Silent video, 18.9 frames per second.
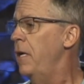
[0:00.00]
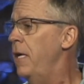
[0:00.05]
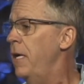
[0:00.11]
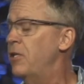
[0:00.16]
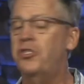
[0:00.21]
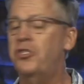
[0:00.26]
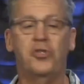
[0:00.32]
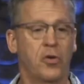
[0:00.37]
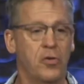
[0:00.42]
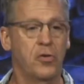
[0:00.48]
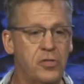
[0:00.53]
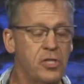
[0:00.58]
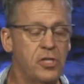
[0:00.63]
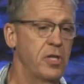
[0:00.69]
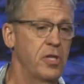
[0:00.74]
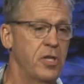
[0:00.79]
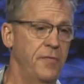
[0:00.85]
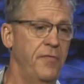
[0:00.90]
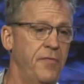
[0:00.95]
it stirs
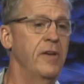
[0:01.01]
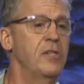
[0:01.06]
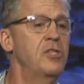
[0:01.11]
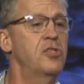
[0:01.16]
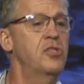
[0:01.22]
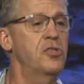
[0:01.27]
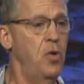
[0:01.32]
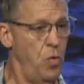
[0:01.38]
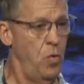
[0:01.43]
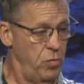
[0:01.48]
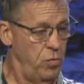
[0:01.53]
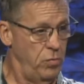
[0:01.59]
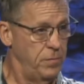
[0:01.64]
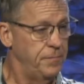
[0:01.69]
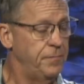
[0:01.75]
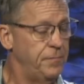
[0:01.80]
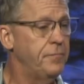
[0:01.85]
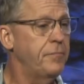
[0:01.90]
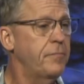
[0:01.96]
us to the very soul.
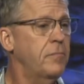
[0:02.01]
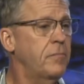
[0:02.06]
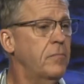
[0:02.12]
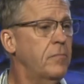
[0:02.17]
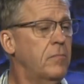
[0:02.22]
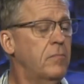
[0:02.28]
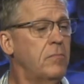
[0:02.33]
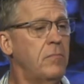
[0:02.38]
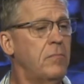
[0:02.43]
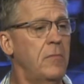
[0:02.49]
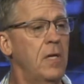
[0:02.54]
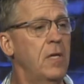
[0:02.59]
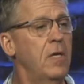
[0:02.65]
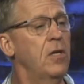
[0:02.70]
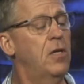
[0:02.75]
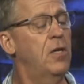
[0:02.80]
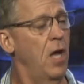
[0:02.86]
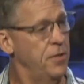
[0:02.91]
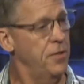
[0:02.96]

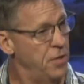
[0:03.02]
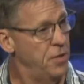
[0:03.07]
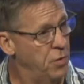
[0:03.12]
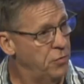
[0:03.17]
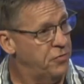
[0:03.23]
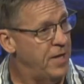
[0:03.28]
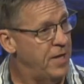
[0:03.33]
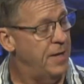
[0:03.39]
God knows